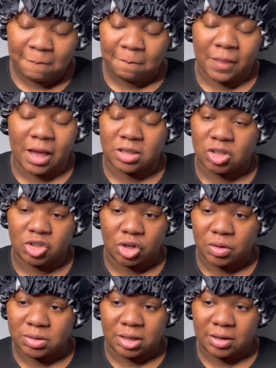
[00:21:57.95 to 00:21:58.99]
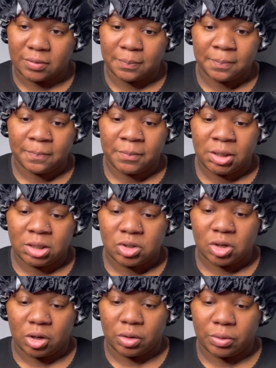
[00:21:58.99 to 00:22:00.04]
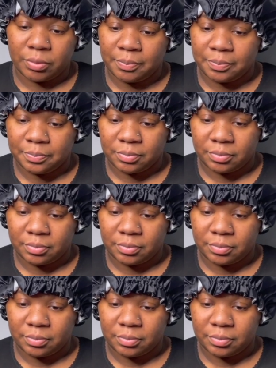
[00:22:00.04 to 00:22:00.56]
nah, it's a joke thing. So